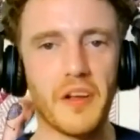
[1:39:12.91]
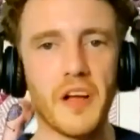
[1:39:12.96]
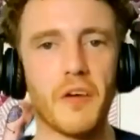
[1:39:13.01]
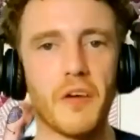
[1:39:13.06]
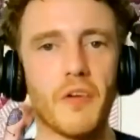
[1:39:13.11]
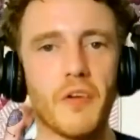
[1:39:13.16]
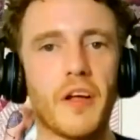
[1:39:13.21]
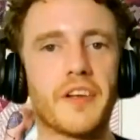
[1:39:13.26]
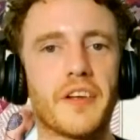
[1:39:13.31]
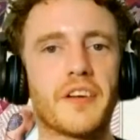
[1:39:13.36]

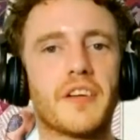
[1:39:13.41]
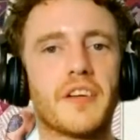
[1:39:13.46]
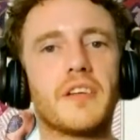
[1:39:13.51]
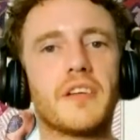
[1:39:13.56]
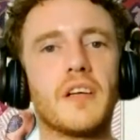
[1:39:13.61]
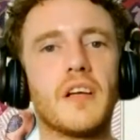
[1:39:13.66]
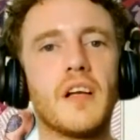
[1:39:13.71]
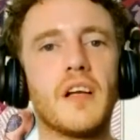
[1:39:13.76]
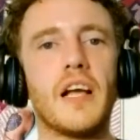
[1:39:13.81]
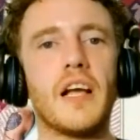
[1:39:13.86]
Like,
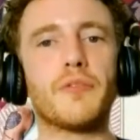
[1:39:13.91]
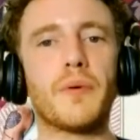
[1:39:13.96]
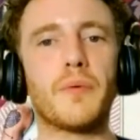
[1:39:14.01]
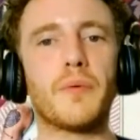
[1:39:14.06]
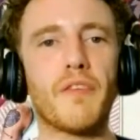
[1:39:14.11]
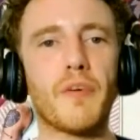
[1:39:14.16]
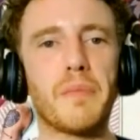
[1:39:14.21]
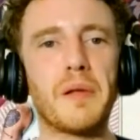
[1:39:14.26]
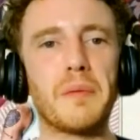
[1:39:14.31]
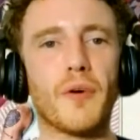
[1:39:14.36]
it's
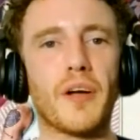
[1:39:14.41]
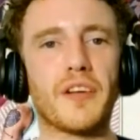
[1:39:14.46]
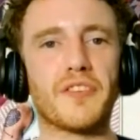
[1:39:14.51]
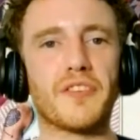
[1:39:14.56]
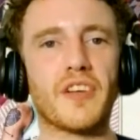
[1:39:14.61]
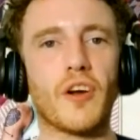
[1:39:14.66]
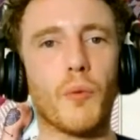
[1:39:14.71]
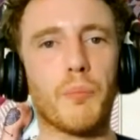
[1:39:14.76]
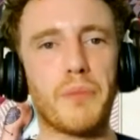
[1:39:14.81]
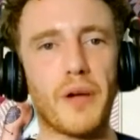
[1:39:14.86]
whenever people like
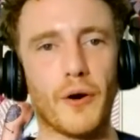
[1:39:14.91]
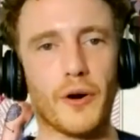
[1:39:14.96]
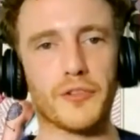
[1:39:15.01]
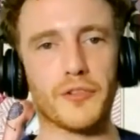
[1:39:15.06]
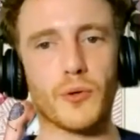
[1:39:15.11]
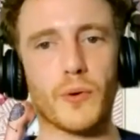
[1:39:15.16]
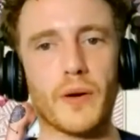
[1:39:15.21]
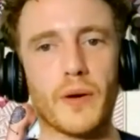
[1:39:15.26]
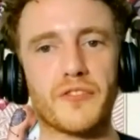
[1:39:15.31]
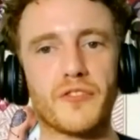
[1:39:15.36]
say, "Oh,
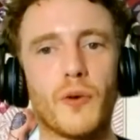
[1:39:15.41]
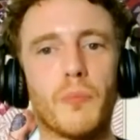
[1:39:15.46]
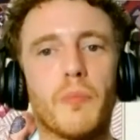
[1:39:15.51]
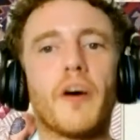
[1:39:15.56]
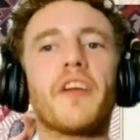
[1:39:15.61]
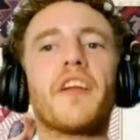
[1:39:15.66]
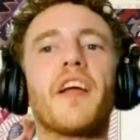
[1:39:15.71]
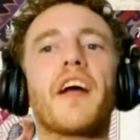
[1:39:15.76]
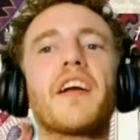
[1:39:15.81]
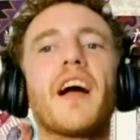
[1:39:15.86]
Bellator has no
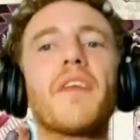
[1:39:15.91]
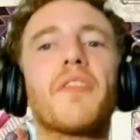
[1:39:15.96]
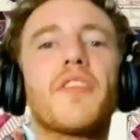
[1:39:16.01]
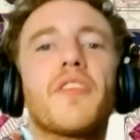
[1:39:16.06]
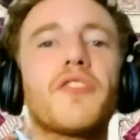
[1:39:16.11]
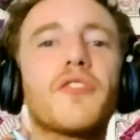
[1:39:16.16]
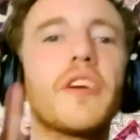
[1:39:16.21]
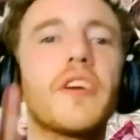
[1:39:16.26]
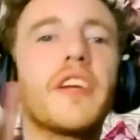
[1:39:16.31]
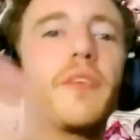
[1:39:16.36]
money," I got
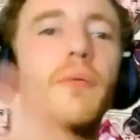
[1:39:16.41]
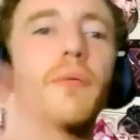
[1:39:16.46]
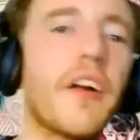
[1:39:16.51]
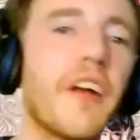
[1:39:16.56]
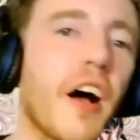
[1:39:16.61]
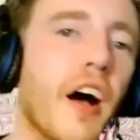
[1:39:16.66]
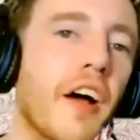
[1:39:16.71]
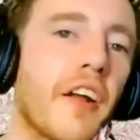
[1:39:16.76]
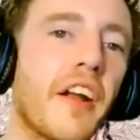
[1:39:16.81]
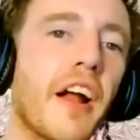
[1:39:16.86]
the screen right
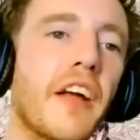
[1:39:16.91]
on,